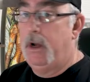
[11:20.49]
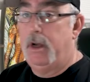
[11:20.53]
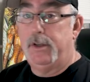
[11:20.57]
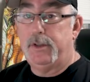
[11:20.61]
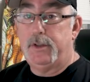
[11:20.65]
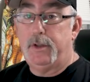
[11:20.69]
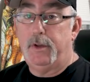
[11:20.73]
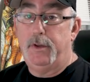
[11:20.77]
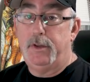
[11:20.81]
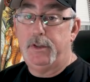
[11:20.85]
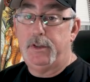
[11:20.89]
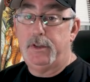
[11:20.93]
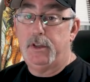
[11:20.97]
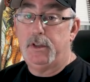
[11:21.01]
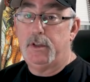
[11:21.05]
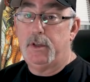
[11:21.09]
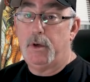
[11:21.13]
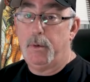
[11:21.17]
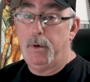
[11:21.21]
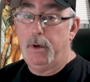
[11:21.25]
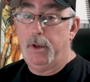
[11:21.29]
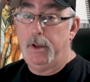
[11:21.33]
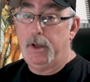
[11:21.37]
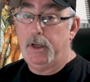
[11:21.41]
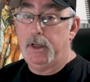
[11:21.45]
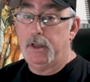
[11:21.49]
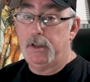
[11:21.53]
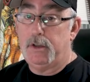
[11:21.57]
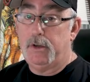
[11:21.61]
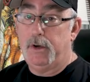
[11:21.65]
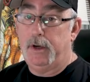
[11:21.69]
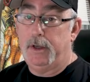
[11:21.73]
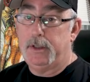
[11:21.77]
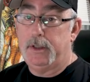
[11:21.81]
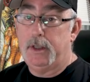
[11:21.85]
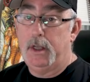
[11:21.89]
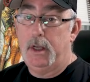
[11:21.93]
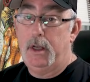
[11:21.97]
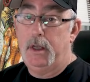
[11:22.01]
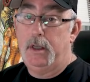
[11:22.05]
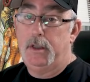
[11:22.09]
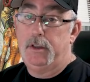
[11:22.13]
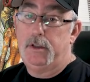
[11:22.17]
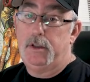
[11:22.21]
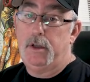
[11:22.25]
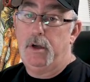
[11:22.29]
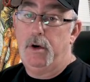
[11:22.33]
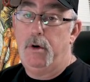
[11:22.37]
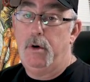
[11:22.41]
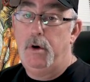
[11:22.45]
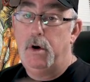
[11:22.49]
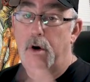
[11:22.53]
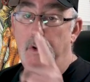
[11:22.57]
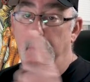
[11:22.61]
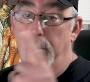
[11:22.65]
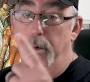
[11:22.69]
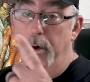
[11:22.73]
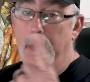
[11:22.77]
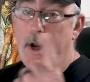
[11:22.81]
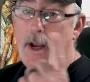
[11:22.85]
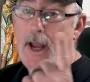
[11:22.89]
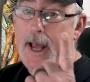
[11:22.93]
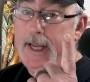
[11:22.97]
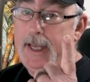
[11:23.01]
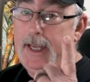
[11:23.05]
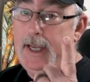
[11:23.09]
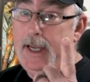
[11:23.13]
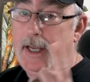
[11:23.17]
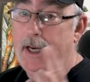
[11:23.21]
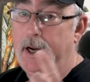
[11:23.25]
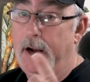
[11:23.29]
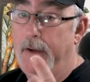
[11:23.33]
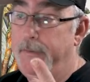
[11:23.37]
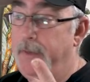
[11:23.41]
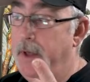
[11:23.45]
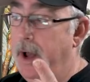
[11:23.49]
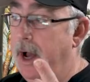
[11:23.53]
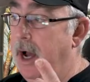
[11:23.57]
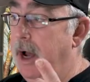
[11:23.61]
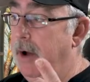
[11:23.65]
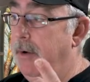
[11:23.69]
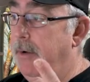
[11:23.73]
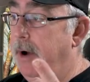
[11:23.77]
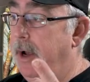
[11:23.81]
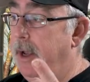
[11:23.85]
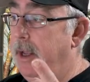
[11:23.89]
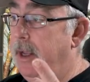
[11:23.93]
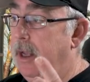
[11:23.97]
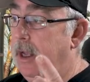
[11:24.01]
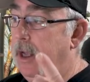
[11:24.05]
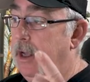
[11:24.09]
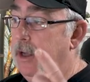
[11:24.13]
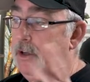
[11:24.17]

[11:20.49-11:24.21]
So this is a really good choice. So 1, I can get off the highway.